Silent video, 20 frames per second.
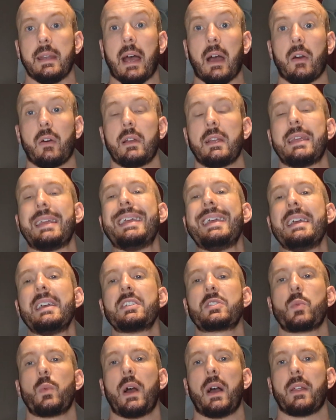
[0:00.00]
Now,
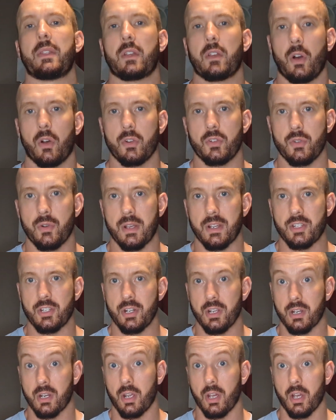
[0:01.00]
here's where the
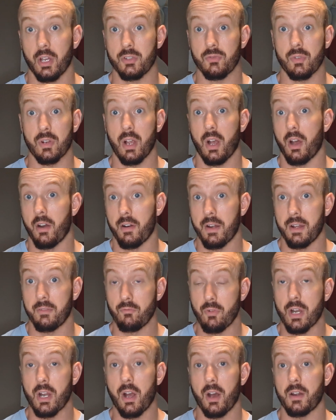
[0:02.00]
contradiction occurs
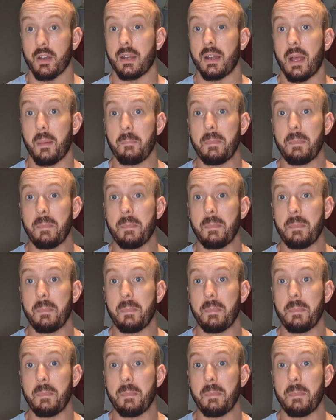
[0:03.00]
regarding